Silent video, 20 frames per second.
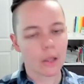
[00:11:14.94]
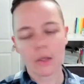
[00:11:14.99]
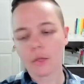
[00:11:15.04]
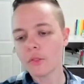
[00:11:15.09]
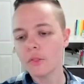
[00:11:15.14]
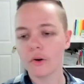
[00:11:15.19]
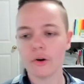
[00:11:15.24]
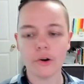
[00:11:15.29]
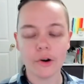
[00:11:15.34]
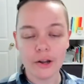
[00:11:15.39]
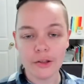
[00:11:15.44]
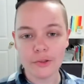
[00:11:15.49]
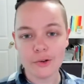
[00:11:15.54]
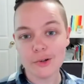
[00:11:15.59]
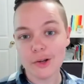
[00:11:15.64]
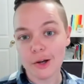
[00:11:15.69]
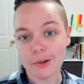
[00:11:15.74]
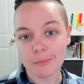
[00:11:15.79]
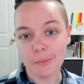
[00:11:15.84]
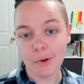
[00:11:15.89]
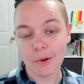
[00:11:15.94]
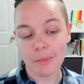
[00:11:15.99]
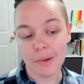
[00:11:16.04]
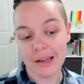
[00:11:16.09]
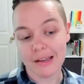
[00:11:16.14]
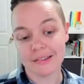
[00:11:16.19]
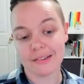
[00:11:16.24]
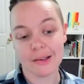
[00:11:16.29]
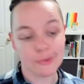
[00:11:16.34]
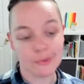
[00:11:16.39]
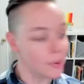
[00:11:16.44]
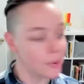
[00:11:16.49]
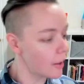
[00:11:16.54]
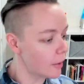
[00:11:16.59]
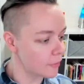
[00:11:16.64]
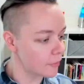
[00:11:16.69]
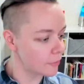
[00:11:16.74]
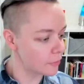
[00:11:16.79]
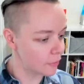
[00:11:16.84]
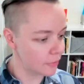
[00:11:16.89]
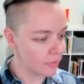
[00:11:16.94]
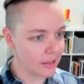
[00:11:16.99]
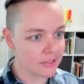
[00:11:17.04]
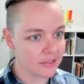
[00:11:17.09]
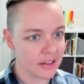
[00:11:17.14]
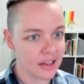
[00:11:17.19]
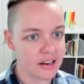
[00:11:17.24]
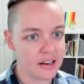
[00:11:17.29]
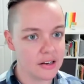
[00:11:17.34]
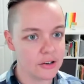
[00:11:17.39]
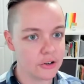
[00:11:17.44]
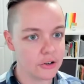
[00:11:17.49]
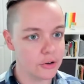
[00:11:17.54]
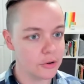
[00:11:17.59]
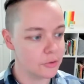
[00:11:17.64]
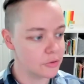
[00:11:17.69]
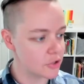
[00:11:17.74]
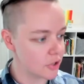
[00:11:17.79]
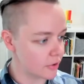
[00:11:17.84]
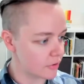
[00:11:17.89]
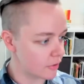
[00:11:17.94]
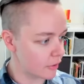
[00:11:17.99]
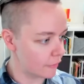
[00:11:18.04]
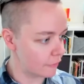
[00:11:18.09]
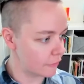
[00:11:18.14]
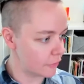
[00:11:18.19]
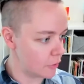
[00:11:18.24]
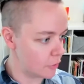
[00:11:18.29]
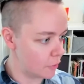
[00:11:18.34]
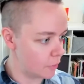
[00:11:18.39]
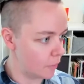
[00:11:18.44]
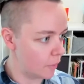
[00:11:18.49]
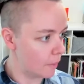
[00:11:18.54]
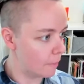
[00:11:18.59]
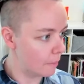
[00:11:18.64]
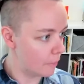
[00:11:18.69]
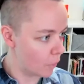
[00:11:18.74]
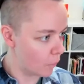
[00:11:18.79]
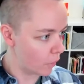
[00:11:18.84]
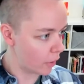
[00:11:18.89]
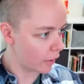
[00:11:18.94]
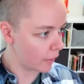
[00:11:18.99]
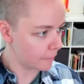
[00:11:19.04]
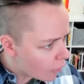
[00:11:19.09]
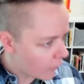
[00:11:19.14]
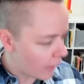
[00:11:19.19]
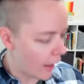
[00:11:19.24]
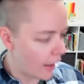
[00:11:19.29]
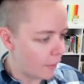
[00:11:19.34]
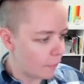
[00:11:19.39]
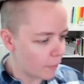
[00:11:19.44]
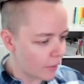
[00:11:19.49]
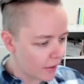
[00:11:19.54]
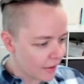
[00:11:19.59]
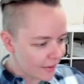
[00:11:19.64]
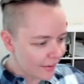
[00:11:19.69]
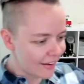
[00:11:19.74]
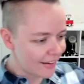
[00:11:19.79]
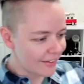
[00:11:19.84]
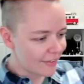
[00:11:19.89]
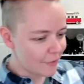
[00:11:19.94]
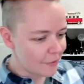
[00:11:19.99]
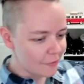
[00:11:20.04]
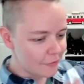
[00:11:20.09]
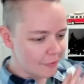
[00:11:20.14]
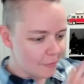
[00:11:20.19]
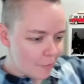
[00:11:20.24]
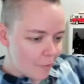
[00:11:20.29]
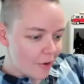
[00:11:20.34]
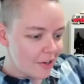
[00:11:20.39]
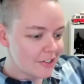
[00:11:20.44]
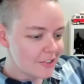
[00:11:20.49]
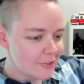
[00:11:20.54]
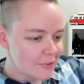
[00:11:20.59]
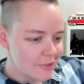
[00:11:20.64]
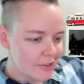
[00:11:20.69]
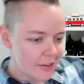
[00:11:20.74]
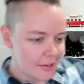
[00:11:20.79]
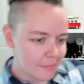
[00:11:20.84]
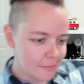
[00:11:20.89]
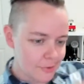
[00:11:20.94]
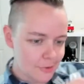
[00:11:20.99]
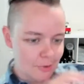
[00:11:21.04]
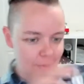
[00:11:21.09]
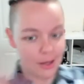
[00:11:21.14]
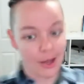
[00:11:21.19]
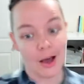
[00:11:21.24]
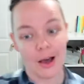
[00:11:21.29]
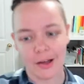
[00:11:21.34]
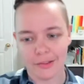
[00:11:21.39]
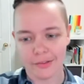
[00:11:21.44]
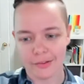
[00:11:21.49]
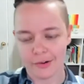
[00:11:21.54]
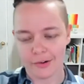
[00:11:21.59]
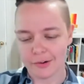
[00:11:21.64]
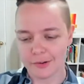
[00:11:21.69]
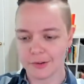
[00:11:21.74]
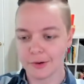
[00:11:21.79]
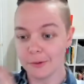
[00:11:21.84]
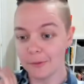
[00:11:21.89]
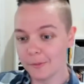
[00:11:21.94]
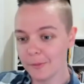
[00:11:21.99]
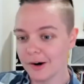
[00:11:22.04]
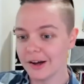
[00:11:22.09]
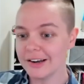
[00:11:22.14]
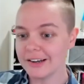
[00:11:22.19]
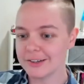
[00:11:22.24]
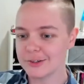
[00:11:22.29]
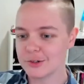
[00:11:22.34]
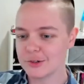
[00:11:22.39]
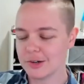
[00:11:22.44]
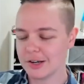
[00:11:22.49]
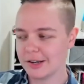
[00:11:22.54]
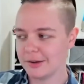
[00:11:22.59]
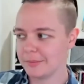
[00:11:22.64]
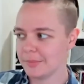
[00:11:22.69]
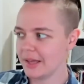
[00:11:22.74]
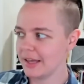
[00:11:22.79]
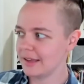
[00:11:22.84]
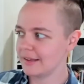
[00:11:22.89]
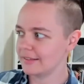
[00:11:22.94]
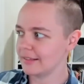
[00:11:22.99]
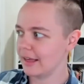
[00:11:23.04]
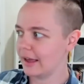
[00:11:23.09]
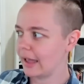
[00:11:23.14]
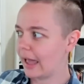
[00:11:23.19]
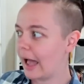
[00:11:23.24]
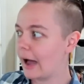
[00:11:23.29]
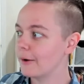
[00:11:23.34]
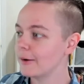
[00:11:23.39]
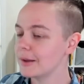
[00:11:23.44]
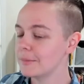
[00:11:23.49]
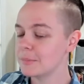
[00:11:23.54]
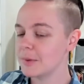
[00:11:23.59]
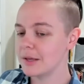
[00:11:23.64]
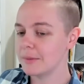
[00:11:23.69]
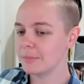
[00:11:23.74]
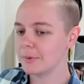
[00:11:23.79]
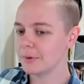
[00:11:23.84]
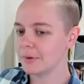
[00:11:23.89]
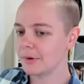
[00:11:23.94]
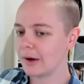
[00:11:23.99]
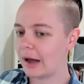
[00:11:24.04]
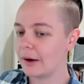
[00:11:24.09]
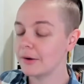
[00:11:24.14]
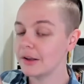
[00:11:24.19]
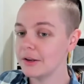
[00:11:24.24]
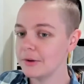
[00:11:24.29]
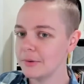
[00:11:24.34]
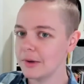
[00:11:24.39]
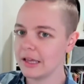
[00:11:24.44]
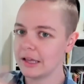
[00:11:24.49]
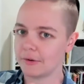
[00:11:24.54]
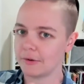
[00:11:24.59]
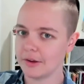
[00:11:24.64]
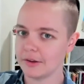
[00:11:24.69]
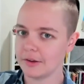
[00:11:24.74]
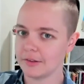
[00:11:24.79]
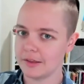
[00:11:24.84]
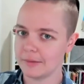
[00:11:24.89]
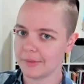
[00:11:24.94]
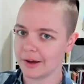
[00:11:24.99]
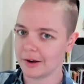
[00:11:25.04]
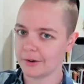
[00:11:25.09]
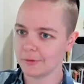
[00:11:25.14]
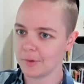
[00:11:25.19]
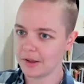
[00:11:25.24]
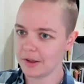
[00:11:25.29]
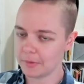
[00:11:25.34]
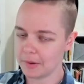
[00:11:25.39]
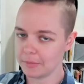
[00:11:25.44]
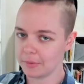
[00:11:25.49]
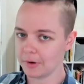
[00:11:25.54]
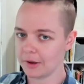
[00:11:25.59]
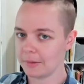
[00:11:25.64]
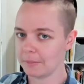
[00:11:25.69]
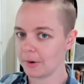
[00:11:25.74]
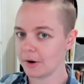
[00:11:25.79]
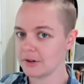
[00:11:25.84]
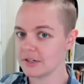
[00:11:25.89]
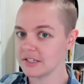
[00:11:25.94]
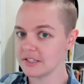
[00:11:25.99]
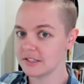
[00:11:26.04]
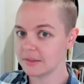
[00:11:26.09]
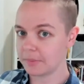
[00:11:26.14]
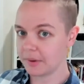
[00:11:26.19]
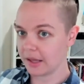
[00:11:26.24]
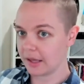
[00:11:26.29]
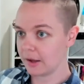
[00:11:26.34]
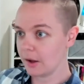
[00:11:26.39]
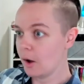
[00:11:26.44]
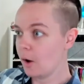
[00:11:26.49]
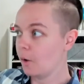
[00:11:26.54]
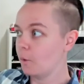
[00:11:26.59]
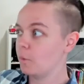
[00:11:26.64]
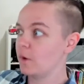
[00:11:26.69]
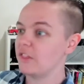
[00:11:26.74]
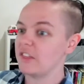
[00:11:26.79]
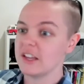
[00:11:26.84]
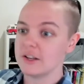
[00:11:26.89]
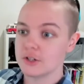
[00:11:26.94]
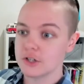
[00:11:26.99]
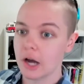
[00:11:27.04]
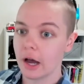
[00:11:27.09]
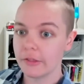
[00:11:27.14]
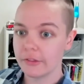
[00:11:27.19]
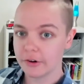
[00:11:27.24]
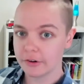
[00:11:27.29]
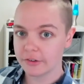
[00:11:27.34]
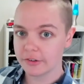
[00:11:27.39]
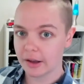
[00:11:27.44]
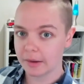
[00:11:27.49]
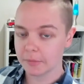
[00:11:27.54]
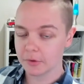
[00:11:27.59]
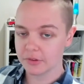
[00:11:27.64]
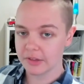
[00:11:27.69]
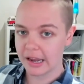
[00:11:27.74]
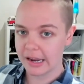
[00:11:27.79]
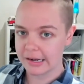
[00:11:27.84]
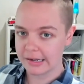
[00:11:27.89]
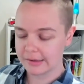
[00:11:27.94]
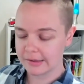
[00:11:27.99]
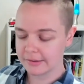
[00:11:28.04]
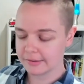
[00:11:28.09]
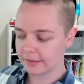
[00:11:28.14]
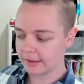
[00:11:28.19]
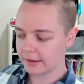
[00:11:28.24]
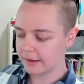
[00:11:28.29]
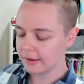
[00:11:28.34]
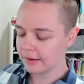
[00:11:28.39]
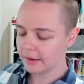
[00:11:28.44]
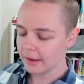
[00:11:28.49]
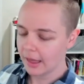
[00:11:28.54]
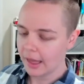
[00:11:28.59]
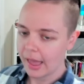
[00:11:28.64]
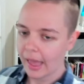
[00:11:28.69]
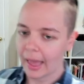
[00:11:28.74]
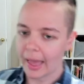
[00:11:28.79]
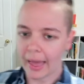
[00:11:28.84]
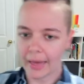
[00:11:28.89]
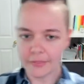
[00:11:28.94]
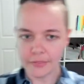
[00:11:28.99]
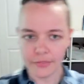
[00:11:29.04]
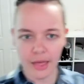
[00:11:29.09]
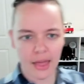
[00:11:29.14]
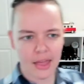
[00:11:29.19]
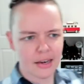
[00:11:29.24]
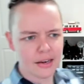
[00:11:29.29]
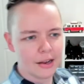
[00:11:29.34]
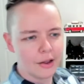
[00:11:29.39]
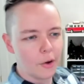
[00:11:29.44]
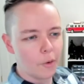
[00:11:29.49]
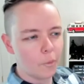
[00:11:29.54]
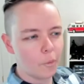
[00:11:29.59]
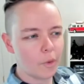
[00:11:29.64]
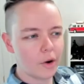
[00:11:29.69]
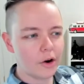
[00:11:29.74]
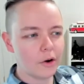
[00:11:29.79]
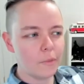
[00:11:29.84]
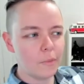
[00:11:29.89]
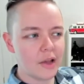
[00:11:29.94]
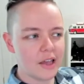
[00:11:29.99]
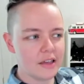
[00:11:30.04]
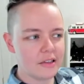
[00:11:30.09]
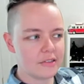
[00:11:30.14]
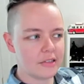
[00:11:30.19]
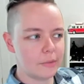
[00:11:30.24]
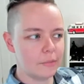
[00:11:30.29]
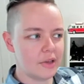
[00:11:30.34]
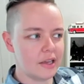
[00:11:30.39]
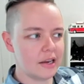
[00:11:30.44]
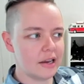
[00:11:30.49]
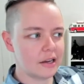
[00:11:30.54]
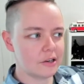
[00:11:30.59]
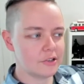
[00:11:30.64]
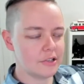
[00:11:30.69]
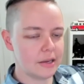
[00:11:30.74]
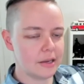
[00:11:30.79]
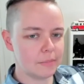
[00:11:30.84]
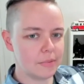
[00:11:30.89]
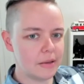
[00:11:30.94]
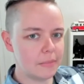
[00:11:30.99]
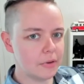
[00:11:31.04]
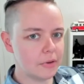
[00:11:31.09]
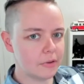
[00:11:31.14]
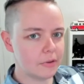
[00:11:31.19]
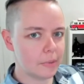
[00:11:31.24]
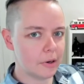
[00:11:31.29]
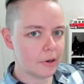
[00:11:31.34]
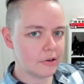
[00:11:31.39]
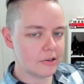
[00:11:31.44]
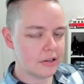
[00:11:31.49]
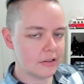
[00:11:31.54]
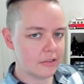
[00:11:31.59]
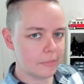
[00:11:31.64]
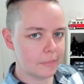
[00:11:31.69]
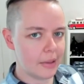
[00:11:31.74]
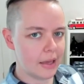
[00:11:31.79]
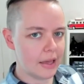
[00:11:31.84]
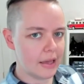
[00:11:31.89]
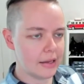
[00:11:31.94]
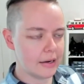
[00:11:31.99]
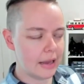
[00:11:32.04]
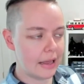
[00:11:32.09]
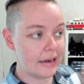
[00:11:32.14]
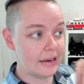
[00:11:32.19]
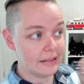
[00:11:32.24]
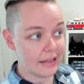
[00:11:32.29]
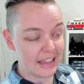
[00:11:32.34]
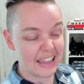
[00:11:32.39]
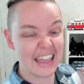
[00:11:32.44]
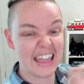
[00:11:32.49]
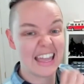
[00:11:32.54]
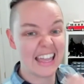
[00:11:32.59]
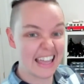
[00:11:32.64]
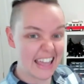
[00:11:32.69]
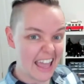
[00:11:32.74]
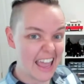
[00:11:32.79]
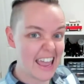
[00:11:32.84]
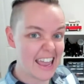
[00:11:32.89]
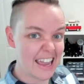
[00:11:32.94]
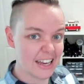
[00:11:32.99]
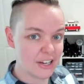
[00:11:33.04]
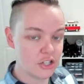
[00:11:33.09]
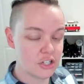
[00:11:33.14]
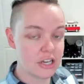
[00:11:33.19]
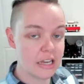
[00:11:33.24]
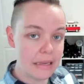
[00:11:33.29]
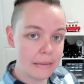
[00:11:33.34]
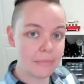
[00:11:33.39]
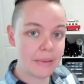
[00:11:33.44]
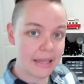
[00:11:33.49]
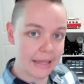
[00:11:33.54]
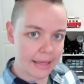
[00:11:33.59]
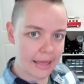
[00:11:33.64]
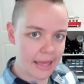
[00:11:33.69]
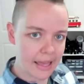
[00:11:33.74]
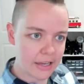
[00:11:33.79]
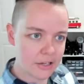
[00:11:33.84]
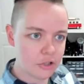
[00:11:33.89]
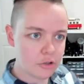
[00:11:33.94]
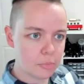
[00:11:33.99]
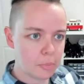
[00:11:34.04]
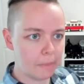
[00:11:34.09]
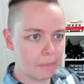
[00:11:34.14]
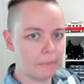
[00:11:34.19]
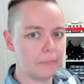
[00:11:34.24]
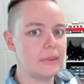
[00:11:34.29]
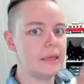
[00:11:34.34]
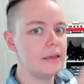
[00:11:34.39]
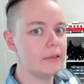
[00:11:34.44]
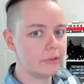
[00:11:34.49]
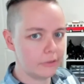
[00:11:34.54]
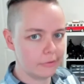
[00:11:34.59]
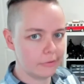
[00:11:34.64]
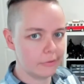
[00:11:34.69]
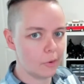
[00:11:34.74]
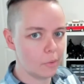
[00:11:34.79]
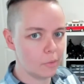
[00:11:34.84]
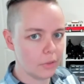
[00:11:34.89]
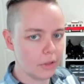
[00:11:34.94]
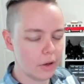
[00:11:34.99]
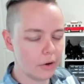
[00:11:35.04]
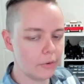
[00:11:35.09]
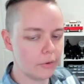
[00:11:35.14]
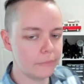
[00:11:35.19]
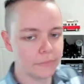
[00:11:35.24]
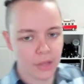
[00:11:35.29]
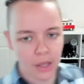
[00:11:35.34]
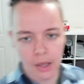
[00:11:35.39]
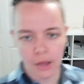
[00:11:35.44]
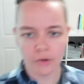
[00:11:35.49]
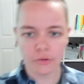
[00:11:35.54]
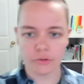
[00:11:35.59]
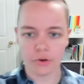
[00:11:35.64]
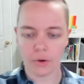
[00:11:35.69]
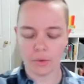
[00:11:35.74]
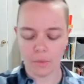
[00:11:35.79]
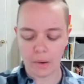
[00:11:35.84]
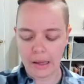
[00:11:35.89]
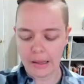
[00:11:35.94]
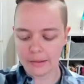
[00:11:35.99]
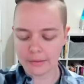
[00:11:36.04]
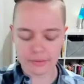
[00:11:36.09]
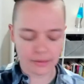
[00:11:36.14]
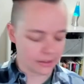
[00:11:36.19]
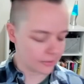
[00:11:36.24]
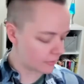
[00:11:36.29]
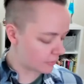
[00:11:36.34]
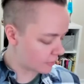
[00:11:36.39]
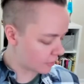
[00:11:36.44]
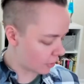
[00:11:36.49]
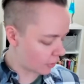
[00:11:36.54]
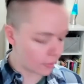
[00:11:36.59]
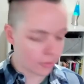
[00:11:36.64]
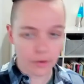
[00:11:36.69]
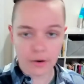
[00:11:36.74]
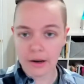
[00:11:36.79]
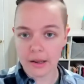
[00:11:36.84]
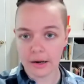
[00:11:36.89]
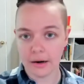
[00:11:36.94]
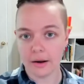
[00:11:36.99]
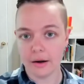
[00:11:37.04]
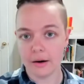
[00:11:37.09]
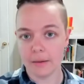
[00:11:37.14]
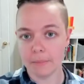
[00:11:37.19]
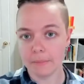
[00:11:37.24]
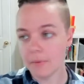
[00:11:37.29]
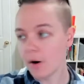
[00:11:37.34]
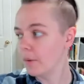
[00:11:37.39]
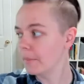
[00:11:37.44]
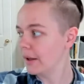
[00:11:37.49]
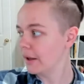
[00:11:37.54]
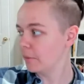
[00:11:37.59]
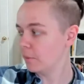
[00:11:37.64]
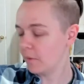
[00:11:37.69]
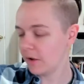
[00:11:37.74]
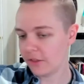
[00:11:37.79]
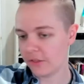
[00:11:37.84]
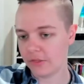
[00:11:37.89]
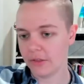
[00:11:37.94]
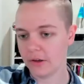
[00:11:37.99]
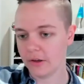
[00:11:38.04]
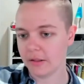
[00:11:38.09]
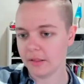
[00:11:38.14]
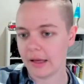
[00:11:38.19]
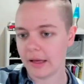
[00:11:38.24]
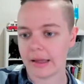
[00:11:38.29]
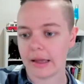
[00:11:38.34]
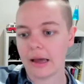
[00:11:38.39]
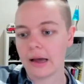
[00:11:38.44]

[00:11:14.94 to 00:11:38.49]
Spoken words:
there is a ton more ways as well. So let's get into just a few more. Okay, we're gonna kind of go from one extreme to the other. So one extreme is like, how can you increase the amount of ways people can participate with each other simultaneously? And then what are ways that we can actually get people to participate and like keep engaged, but be solo? So let's start in a moment with the